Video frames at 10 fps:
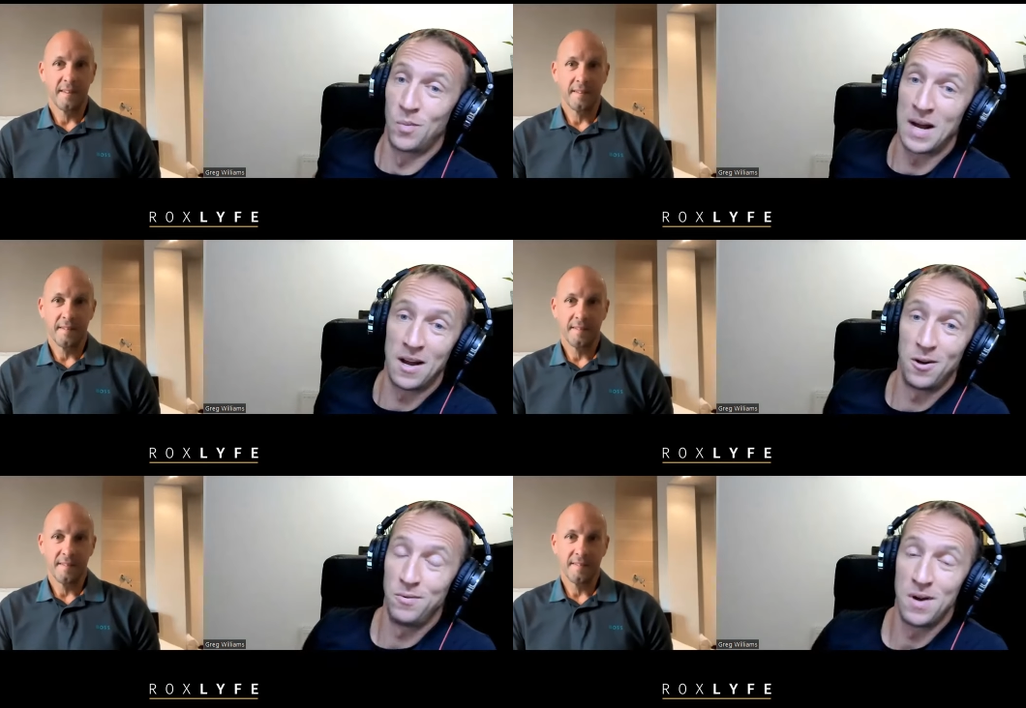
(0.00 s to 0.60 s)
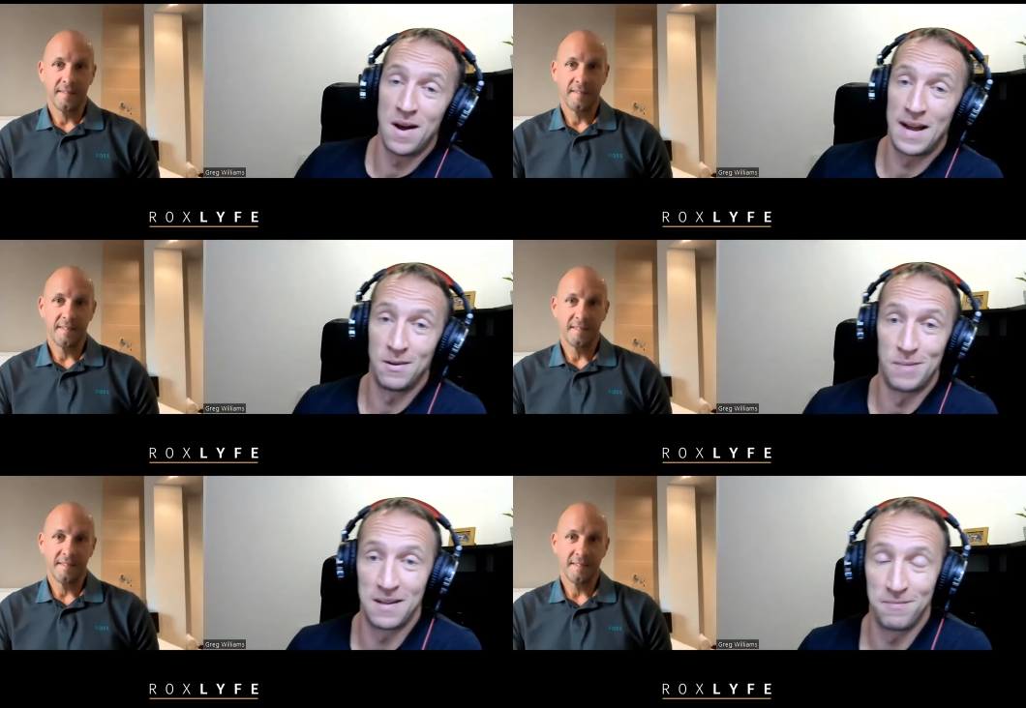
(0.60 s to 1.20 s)
Speaker 1: one oh
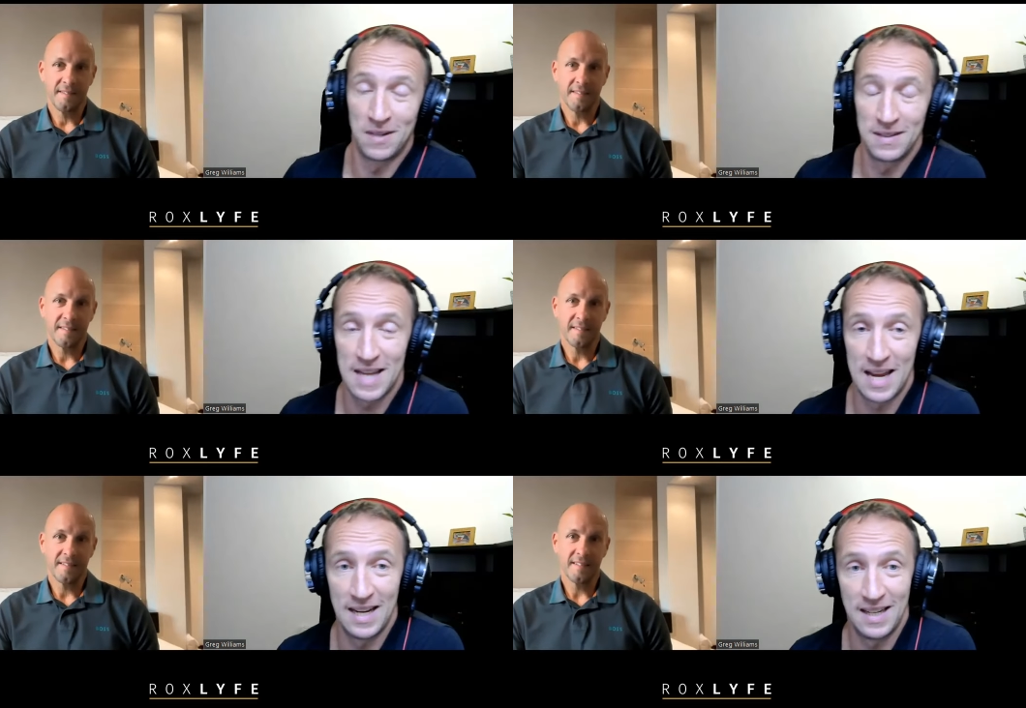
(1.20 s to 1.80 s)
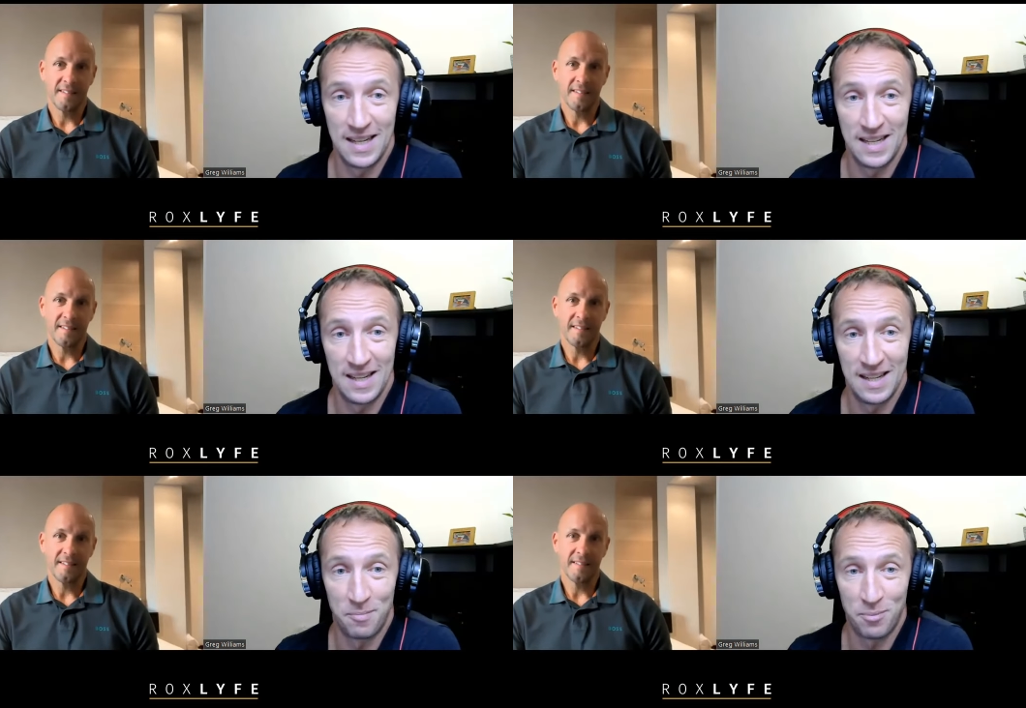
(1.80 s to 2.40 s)
nine or one ten in
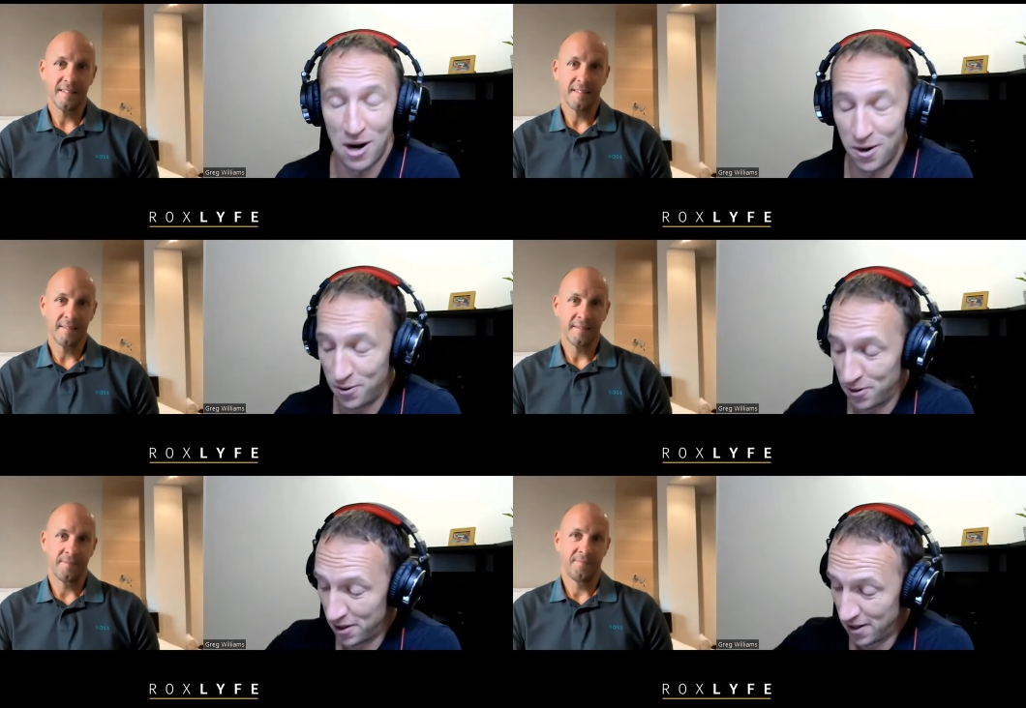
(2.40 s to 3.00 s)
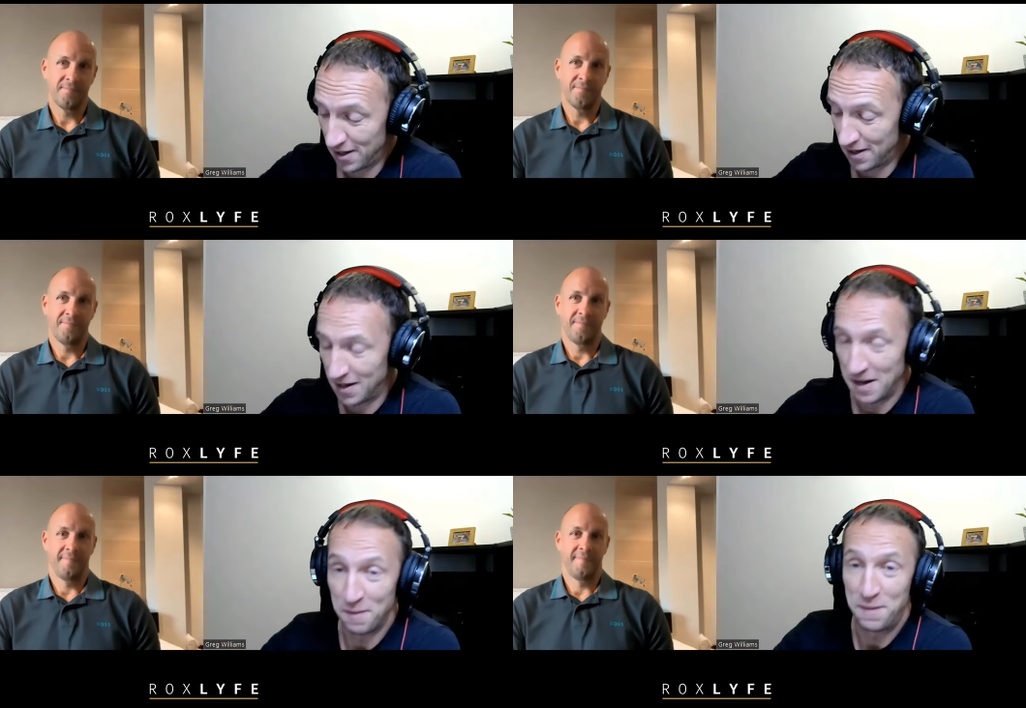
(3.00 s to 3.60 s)
the in the pro,
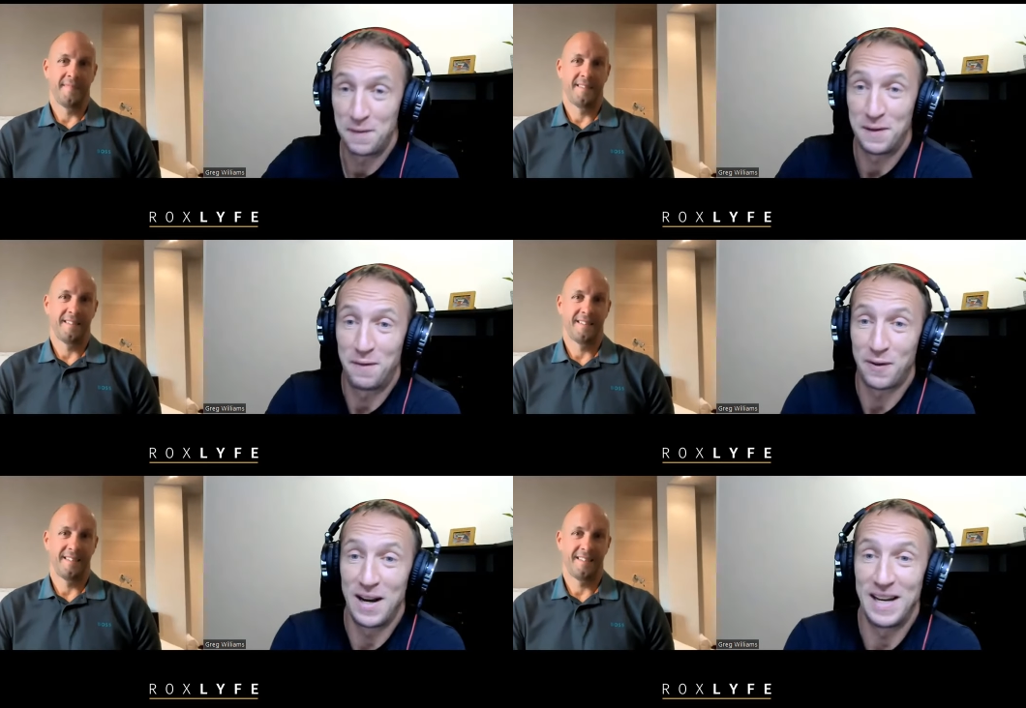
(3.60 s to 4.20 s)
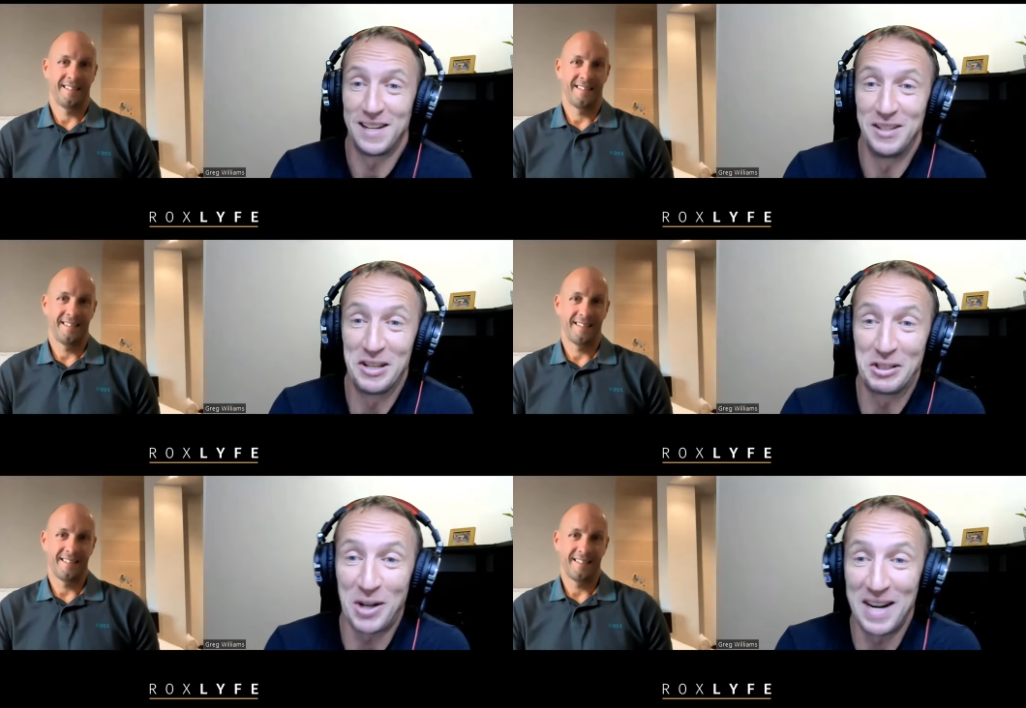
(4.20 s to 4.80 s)
at fifty-three,
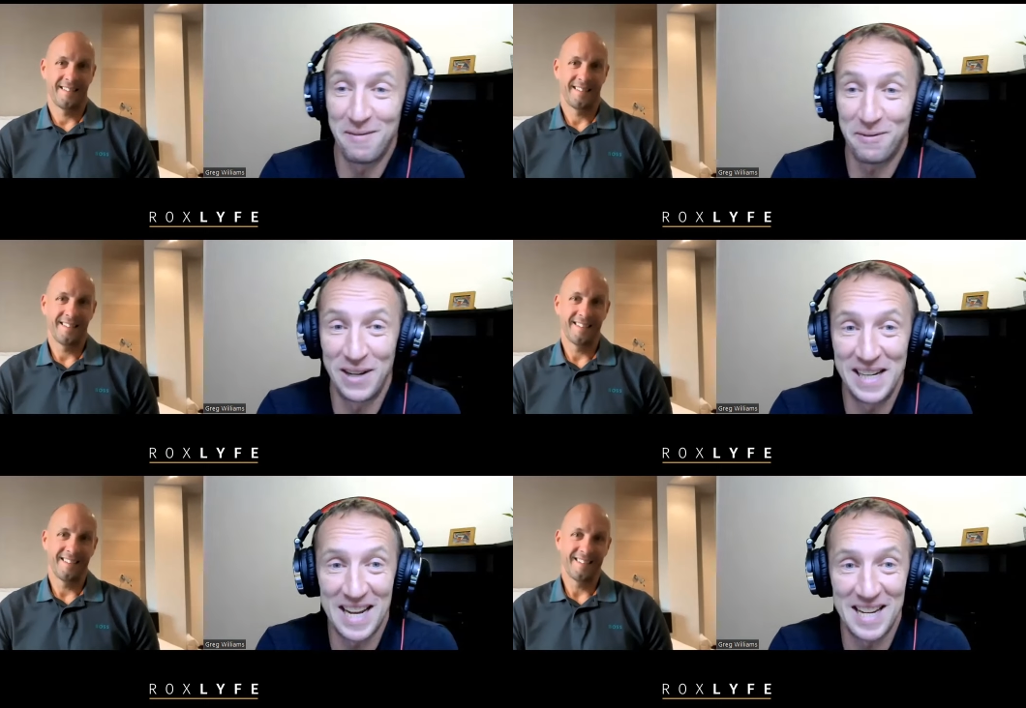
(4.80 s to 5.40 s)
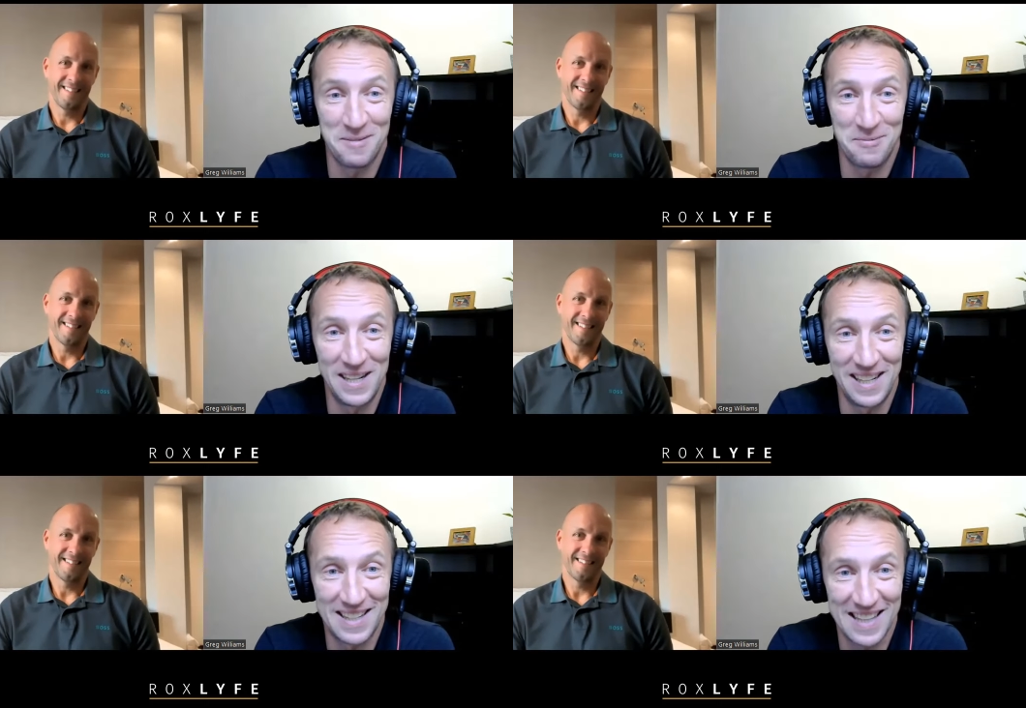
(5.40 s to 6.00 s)
and you're training three days a
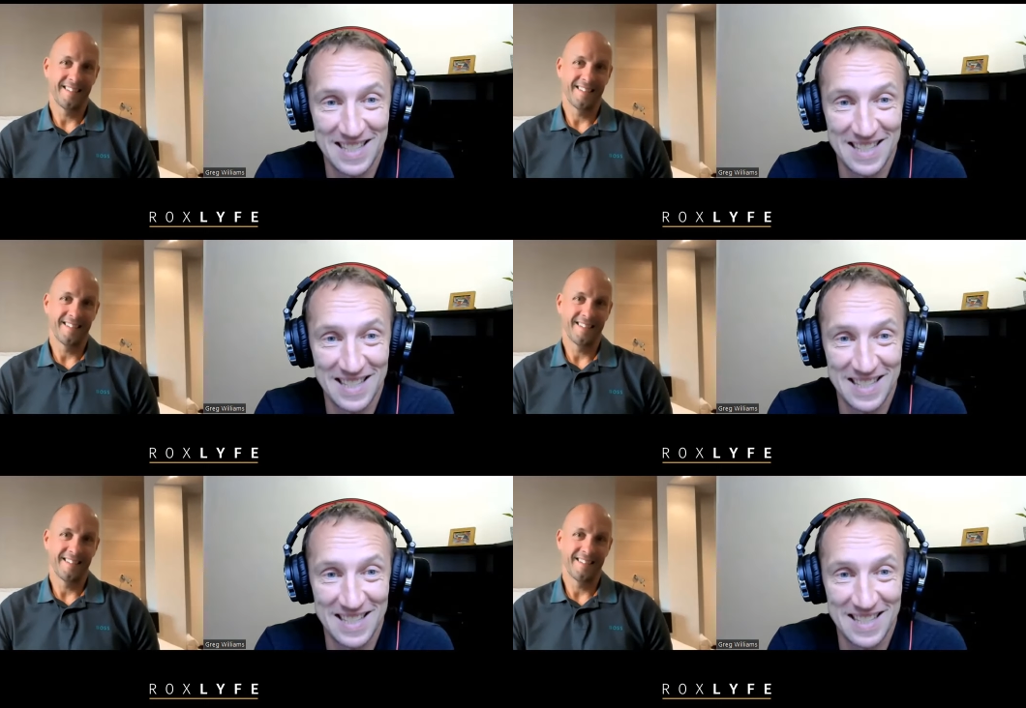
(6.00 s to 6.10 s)
week.